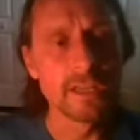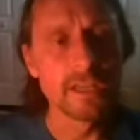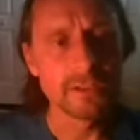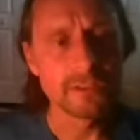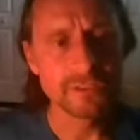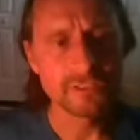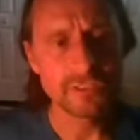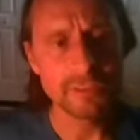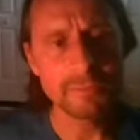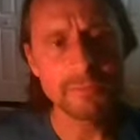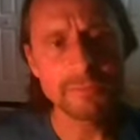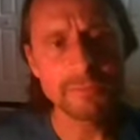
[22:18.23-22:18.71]

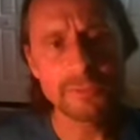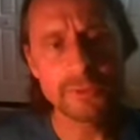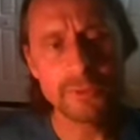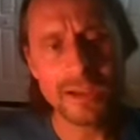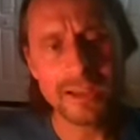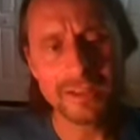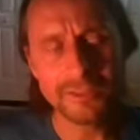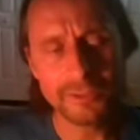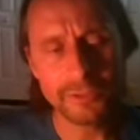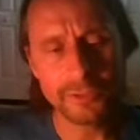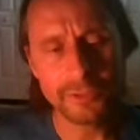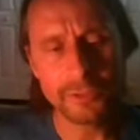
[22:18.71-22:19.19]
Some of you
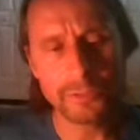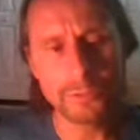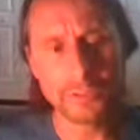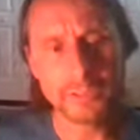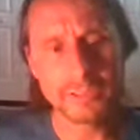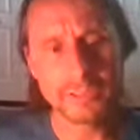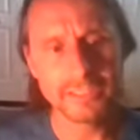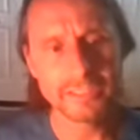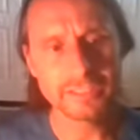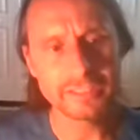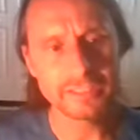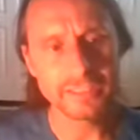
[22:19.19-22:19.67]
out there who are
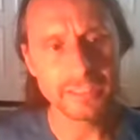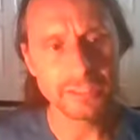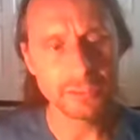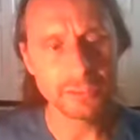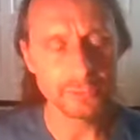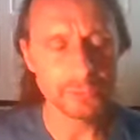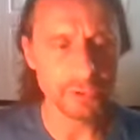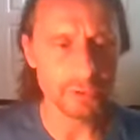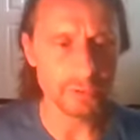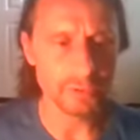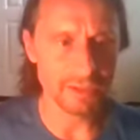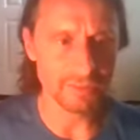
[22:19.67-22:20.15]
listening who
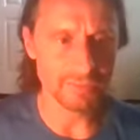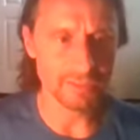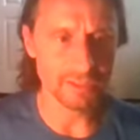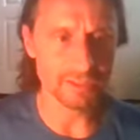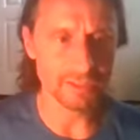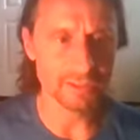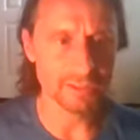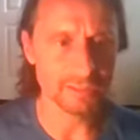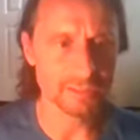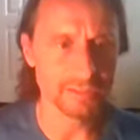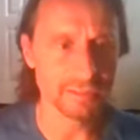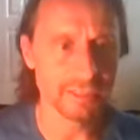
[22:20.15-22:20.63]
don't have
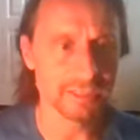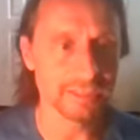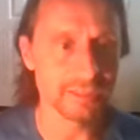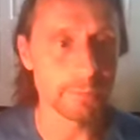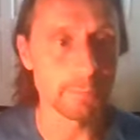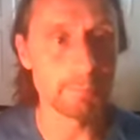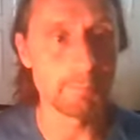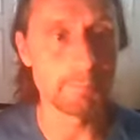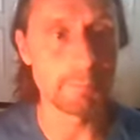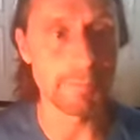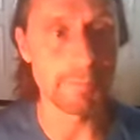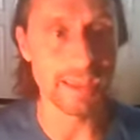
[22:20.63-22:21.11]
anything like a
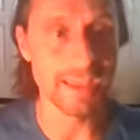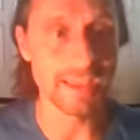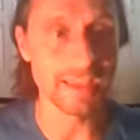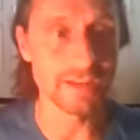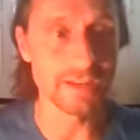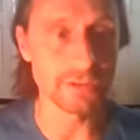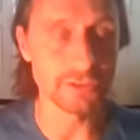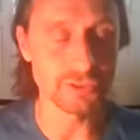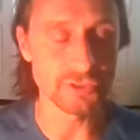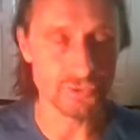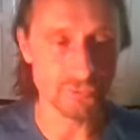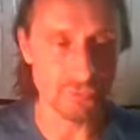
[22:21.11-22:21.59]
bed
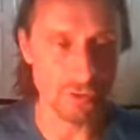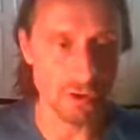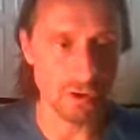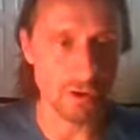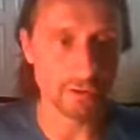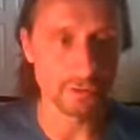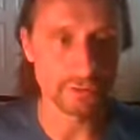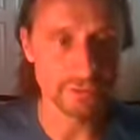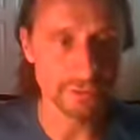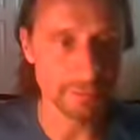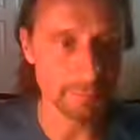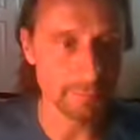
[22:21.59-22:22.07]
or
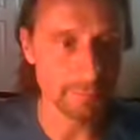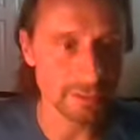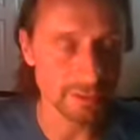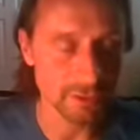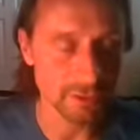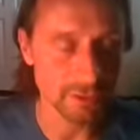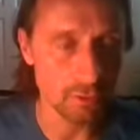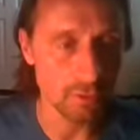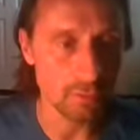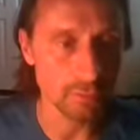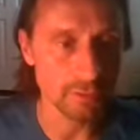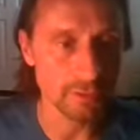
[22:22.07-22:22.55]
strong something
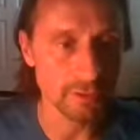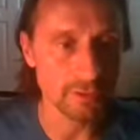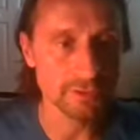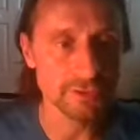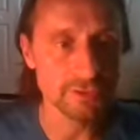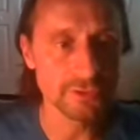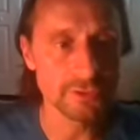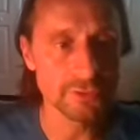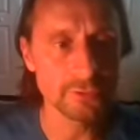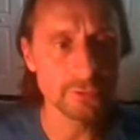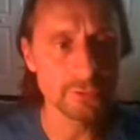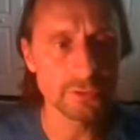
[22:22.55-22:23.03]
to hold on
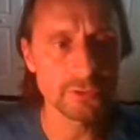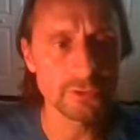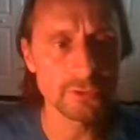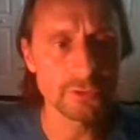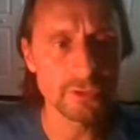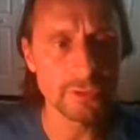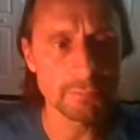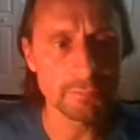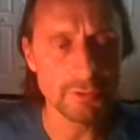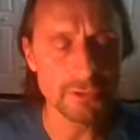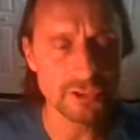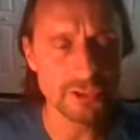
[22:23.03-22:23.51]
to, you
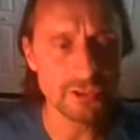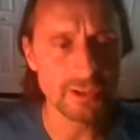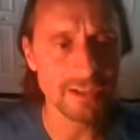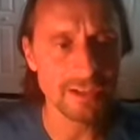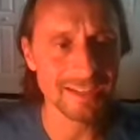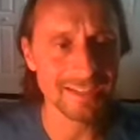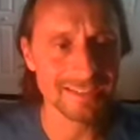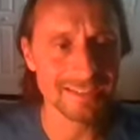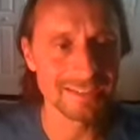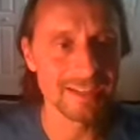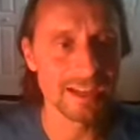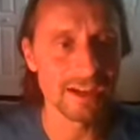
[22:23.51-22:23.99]
can put your
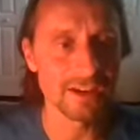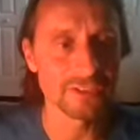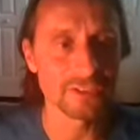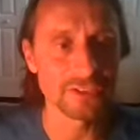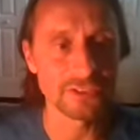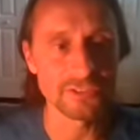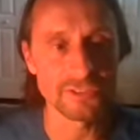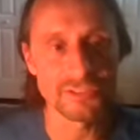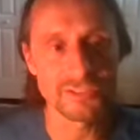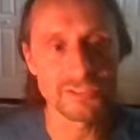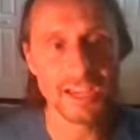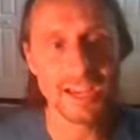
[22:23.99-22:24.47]
hands down at your
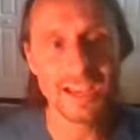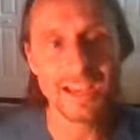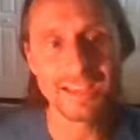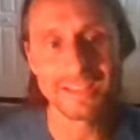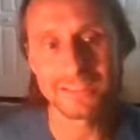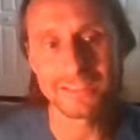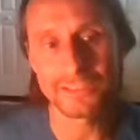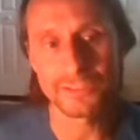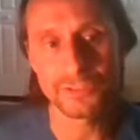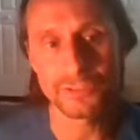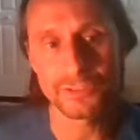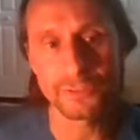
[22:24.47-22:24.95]

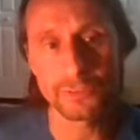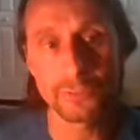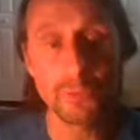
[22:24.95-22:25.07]
side too.